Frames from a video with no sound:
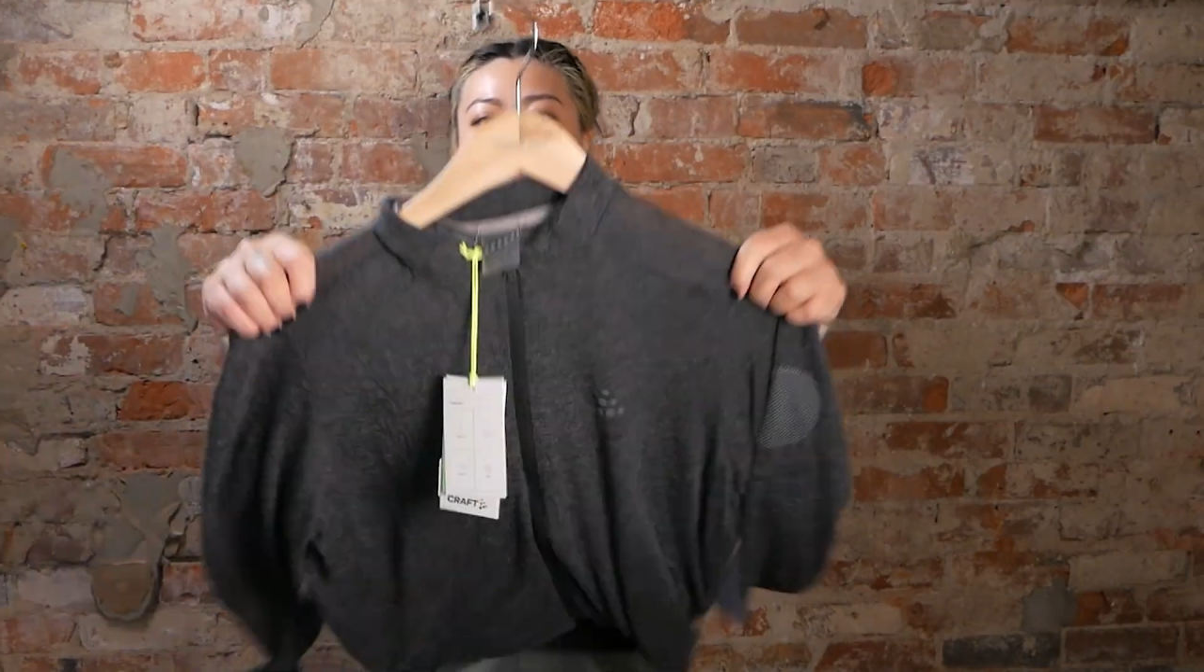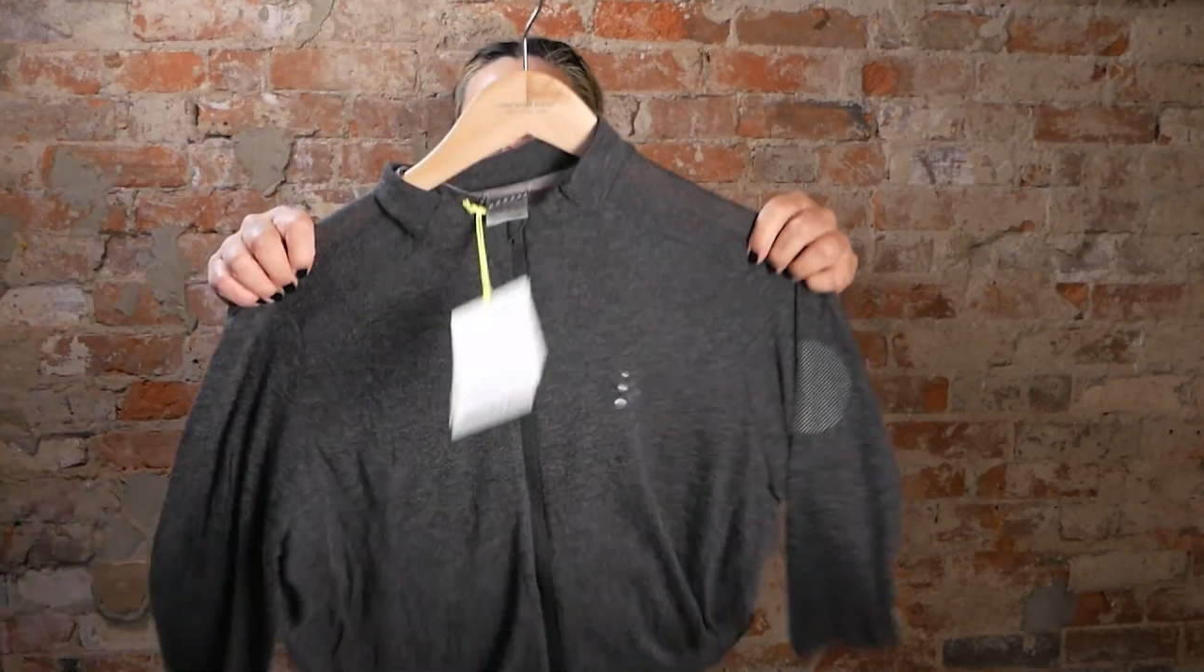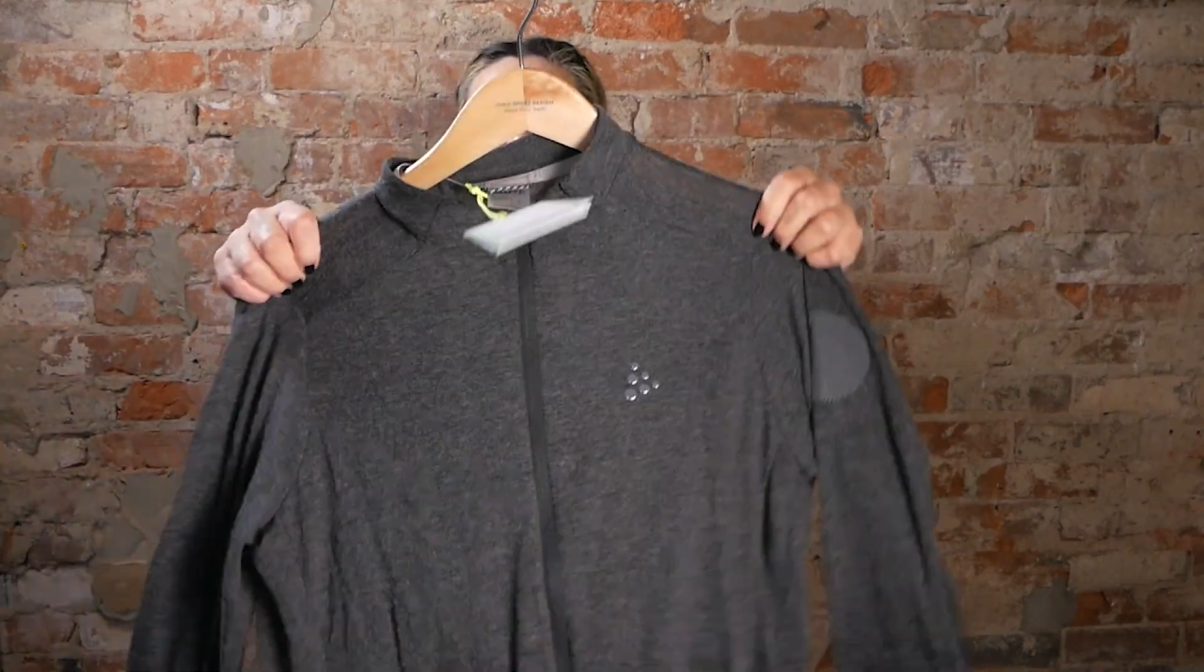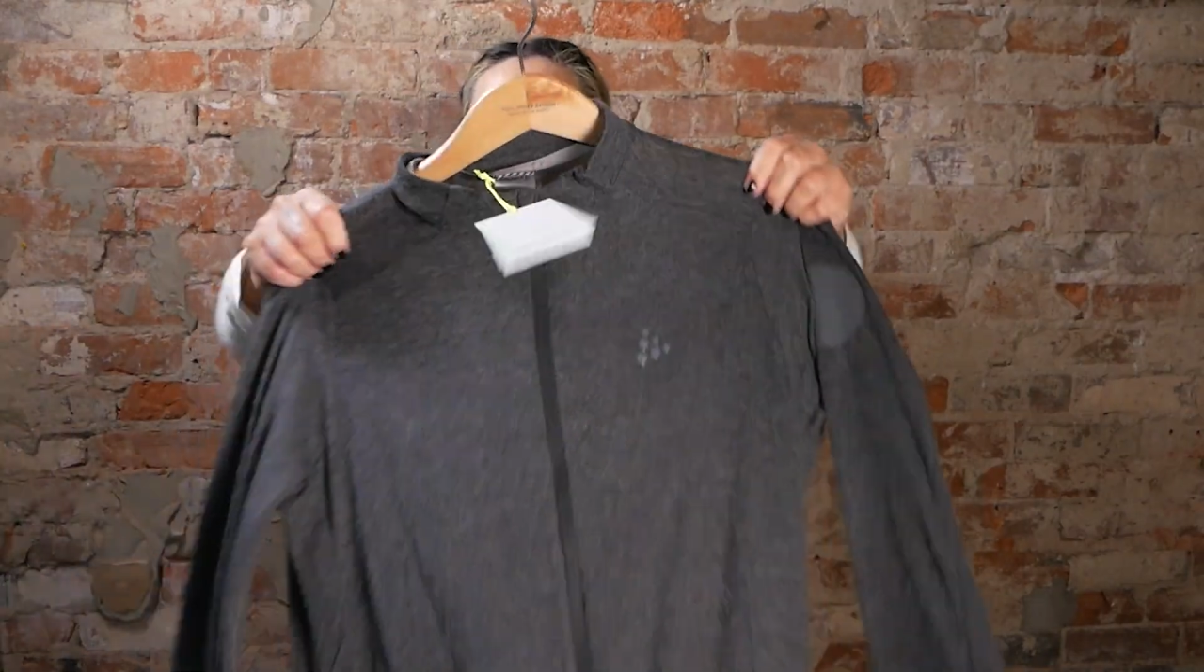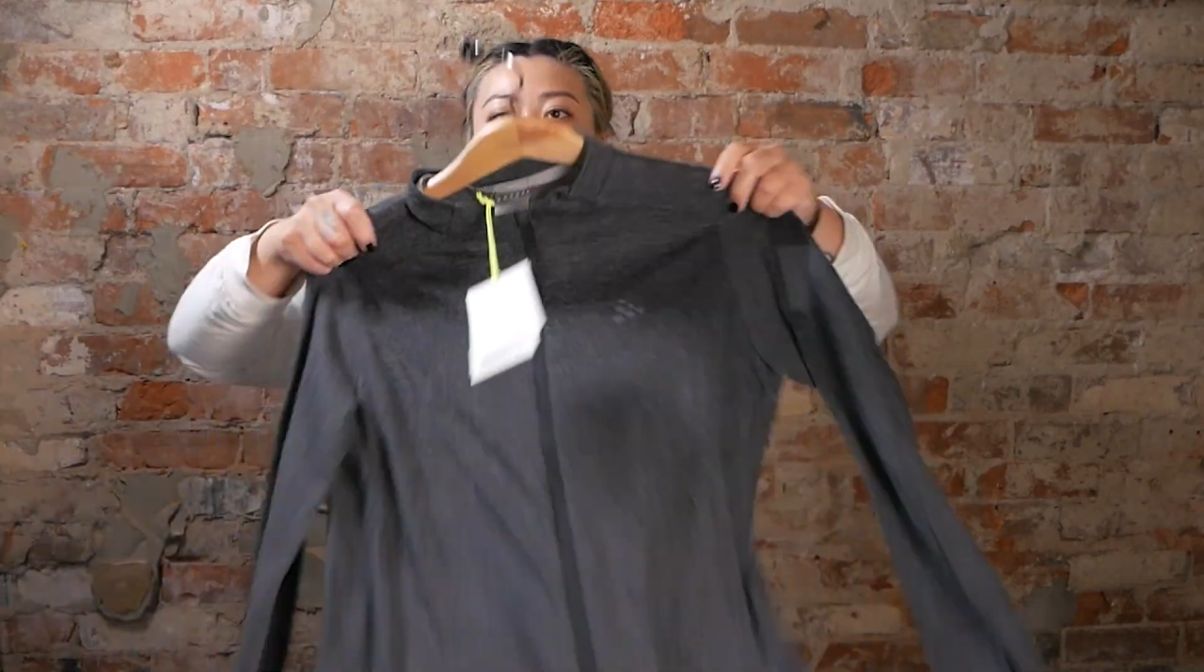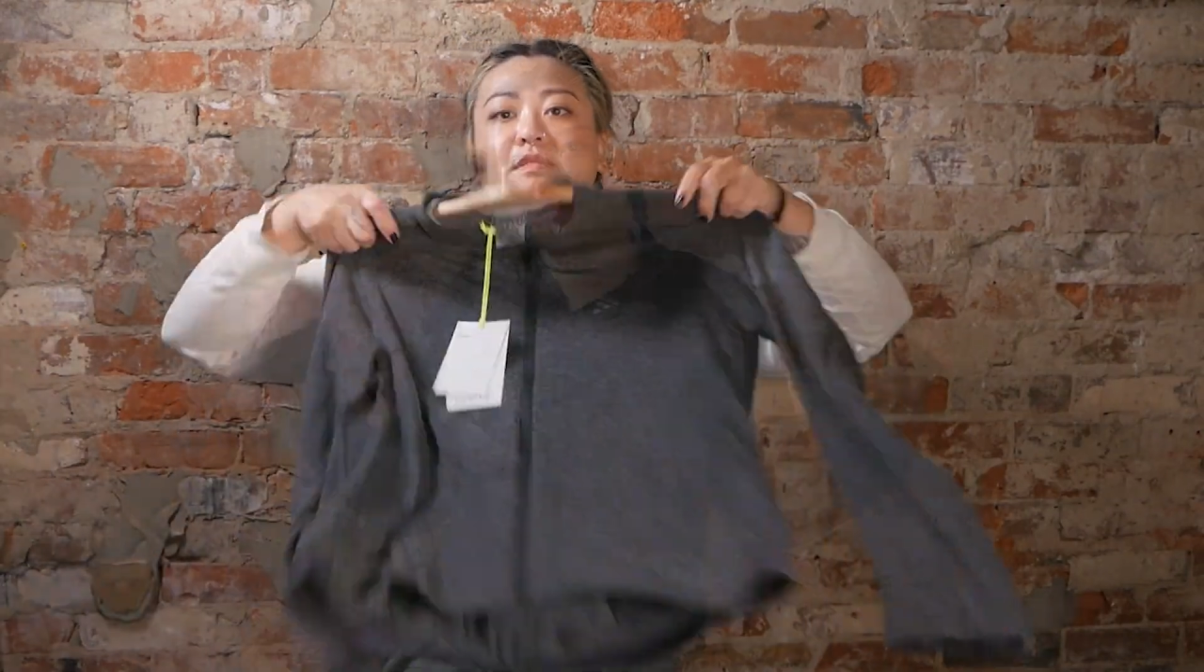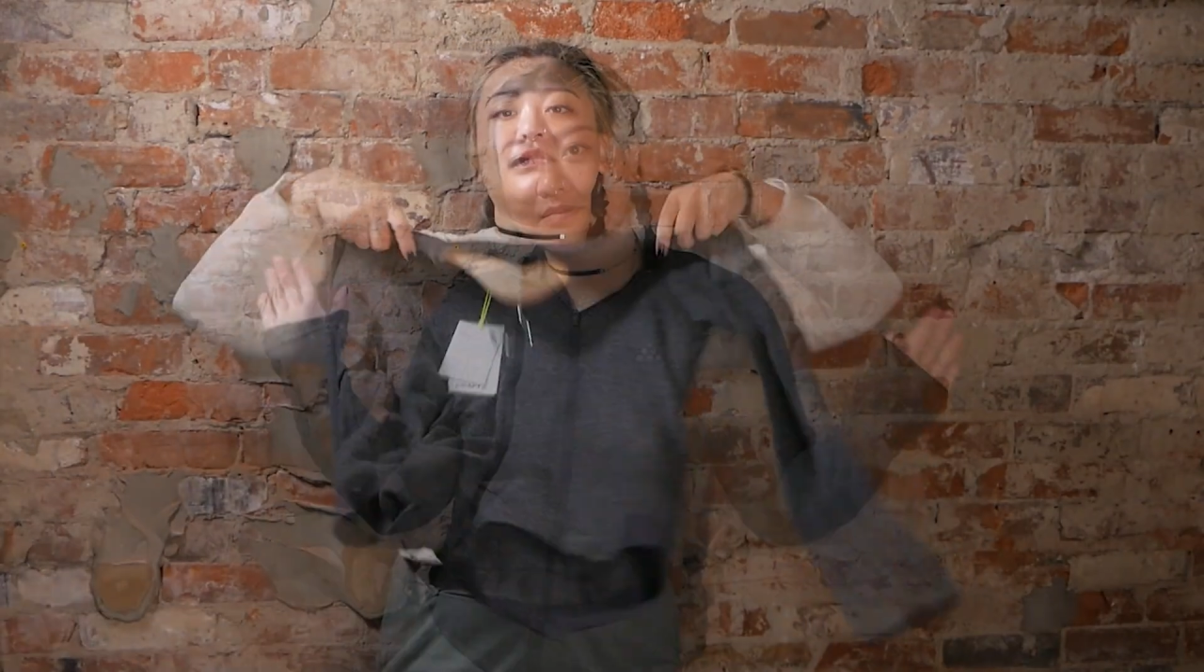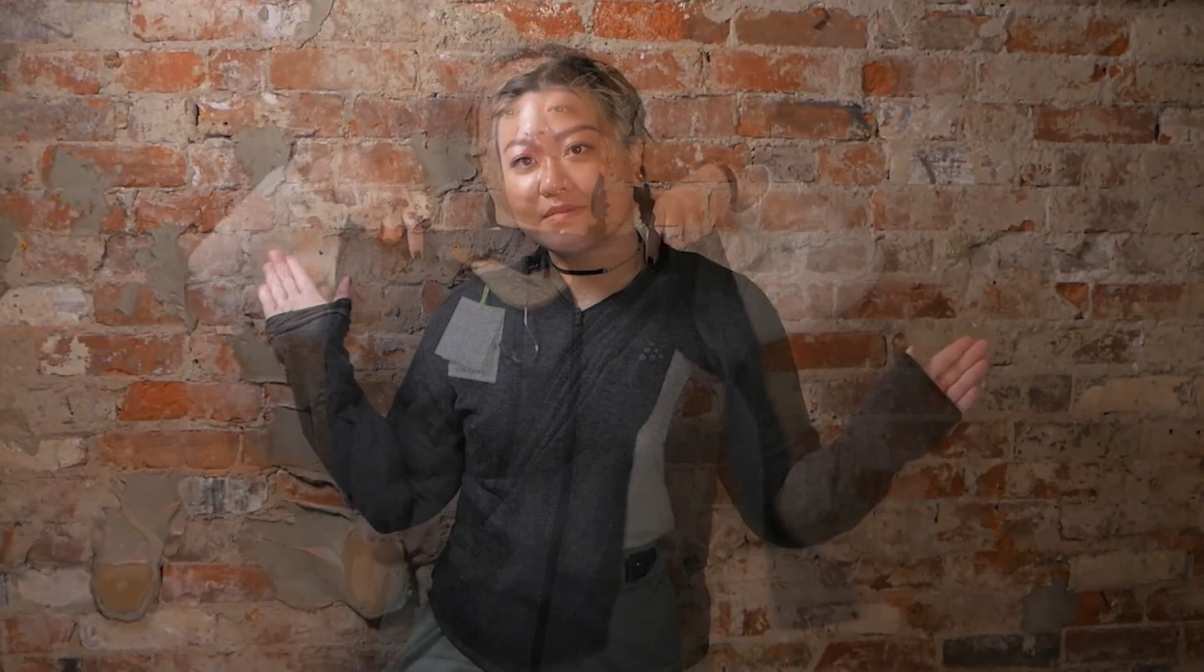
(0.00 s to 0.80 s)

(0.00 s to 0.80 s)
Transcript: moisture-wicking